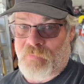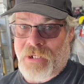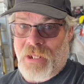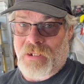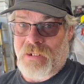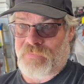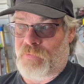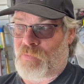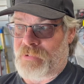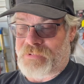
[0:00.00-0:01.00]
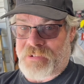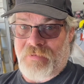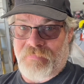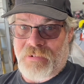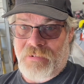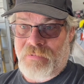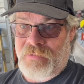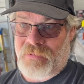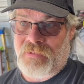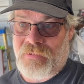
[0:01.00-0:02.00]
we got to get the 170
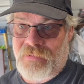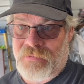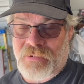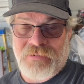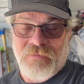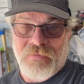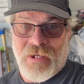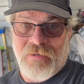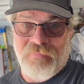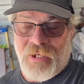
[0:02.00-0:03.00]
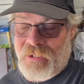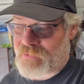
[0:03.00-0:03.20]
6-cylinder out of and